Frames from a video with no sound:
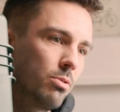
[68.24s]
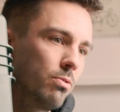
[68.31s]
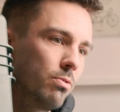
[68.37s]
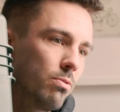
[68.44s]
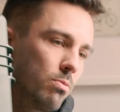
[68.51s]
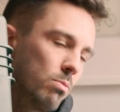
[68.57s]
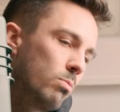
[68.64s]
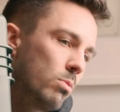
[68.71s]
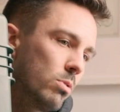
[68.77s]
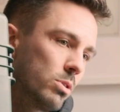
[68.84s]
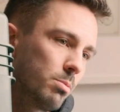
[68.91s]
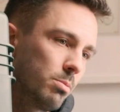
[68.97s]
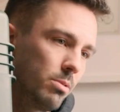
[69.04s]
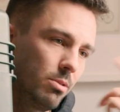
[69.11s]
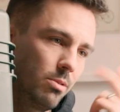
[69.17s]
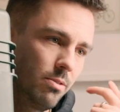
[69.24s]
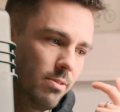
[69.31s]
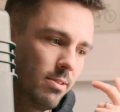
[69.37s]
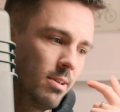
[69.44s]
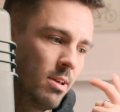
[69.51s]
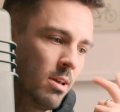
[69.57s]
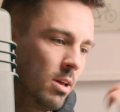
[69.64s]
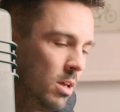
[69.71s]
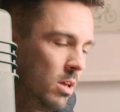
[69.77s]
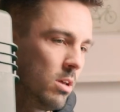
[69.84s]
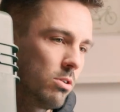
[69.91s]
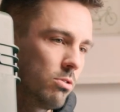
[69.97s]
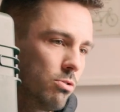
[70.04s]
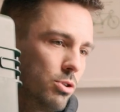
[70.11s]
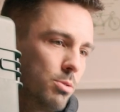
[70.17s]
dust sealed, and you're
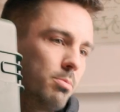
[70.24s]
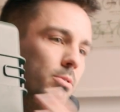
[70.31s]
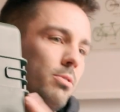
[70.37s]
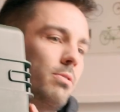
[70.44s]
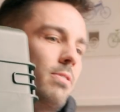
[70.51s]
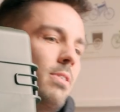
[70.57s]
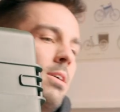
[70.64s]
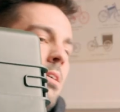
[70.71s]
supposed to be able to like